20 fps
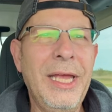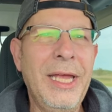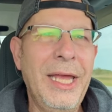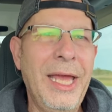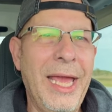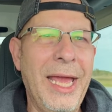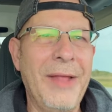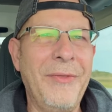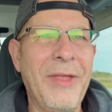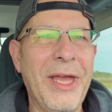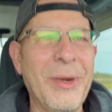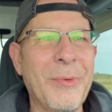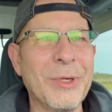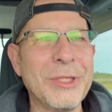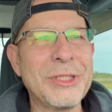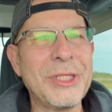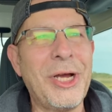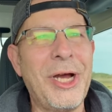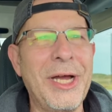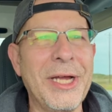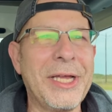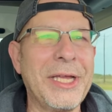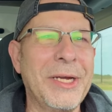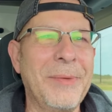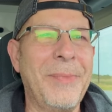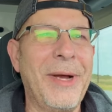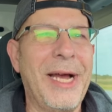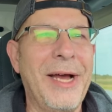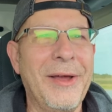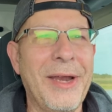And they were talking
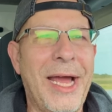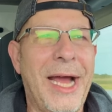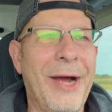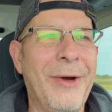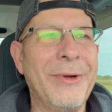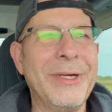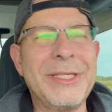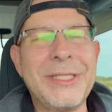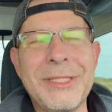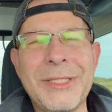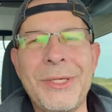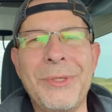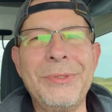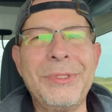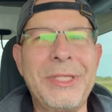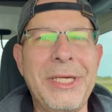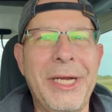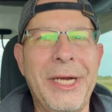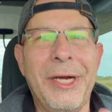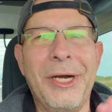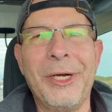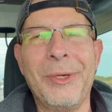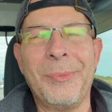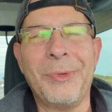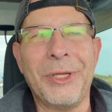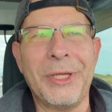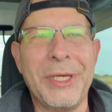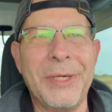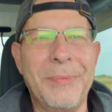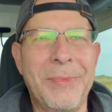about how it's so
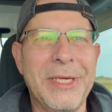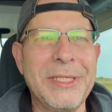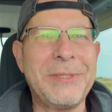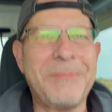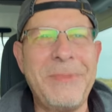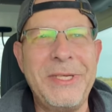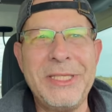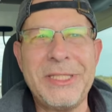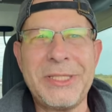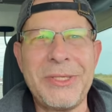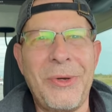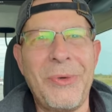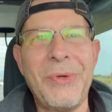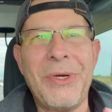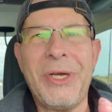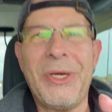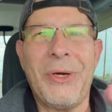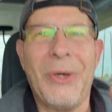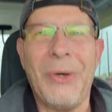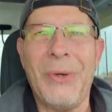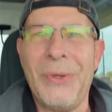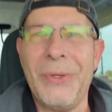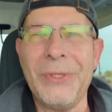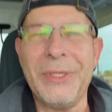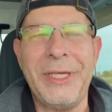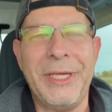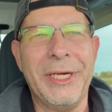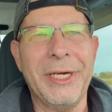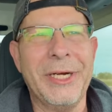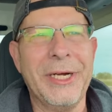terrible and it must be so
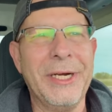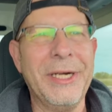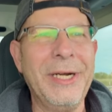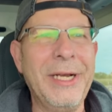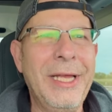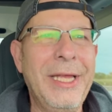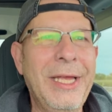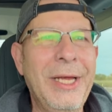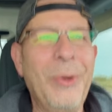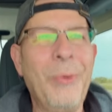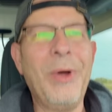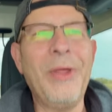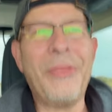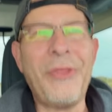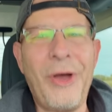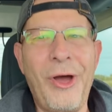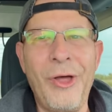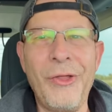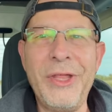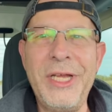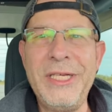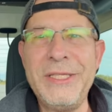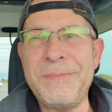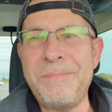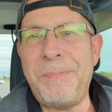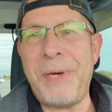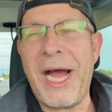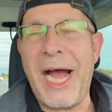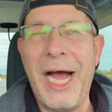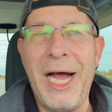cold here with all these
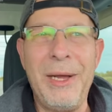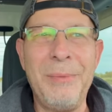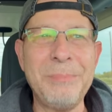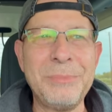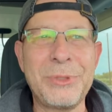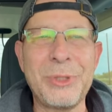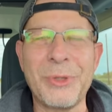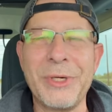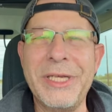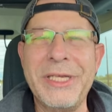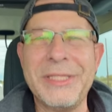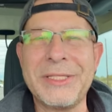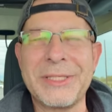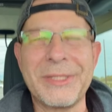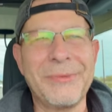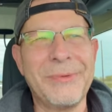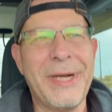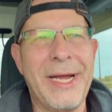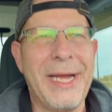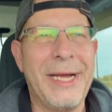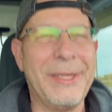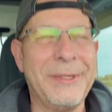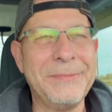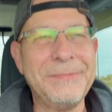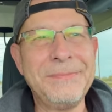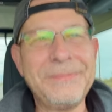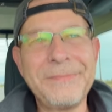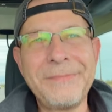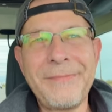palm trees around.